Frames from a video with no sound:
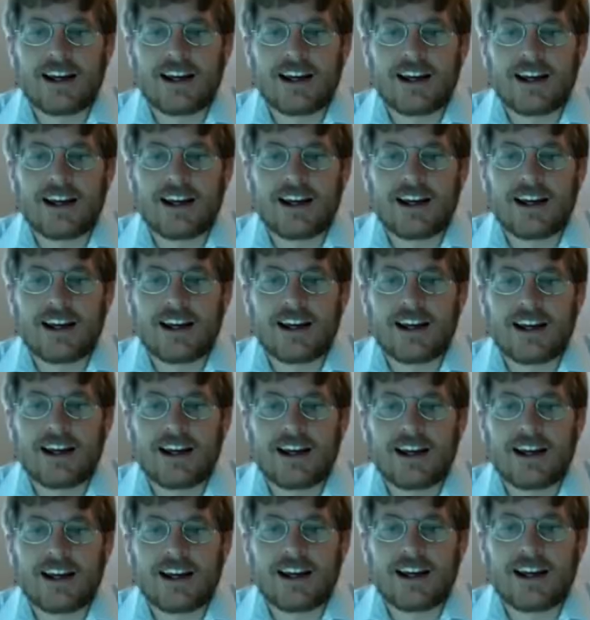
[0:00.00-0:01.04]

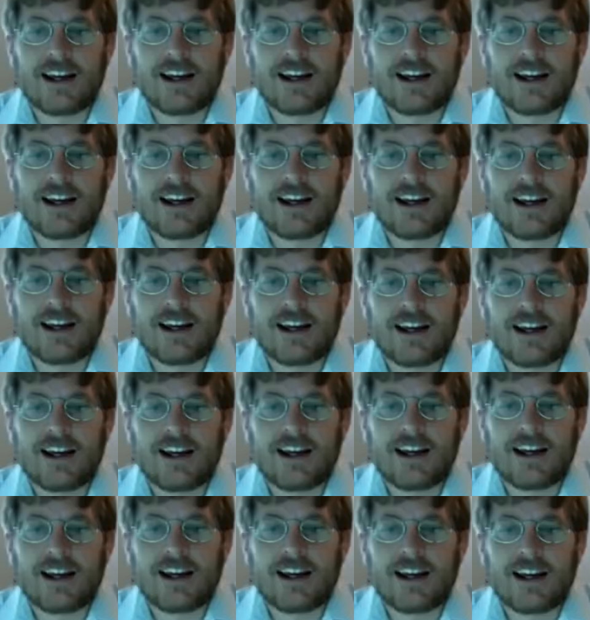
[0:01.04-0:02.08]

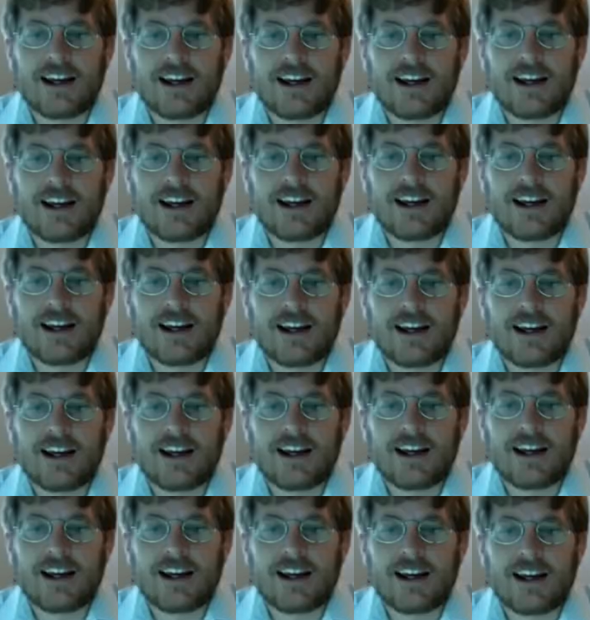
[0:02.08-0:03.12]

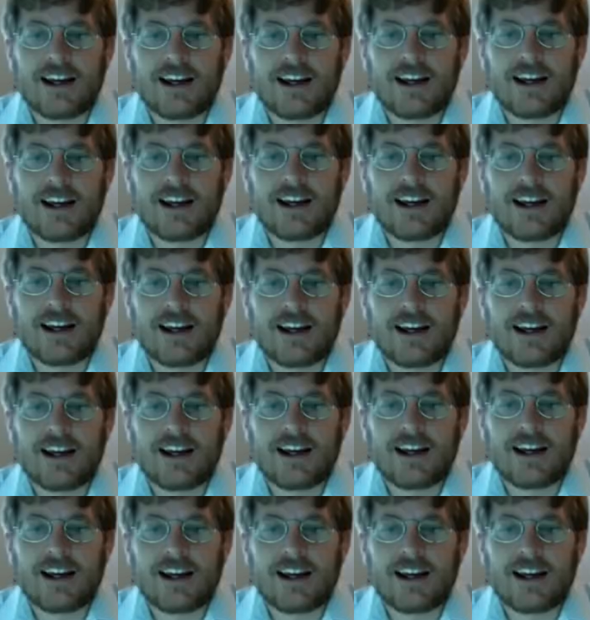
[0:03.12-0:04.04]
No one is speaking in this clip.